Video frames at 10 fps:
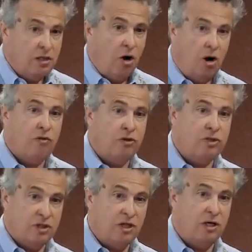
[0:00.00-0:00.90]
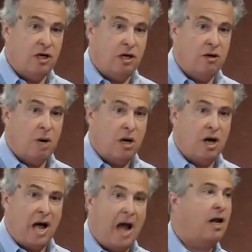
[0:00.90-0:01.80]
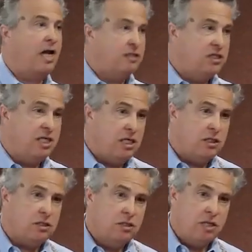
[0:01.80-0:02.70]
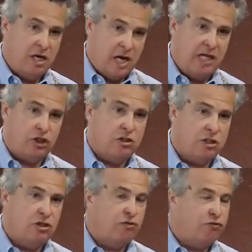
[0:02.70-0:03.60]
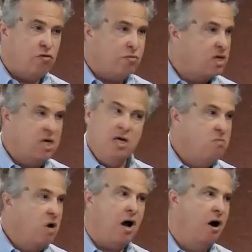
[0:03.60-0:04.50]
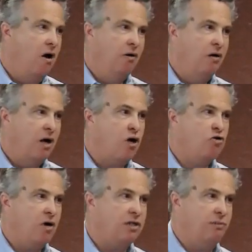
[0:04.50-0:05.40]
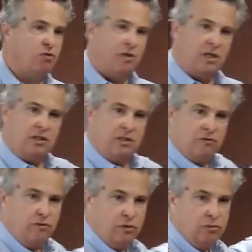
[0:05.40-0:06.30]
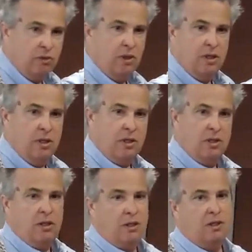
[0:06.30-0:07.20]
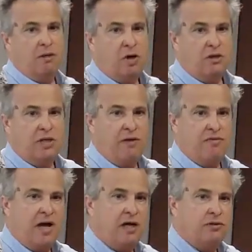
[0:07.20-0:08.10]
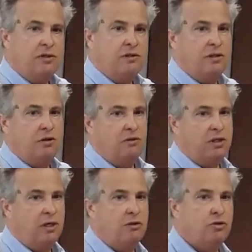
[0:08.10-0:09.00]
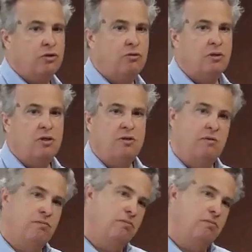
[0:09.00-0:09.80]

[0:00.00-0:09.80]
All those uh, uh, uh allied cities and nations that you form no, I'll crush them. It's what I said in the first one. They're going to march out in thousands, and only hundreds are going home.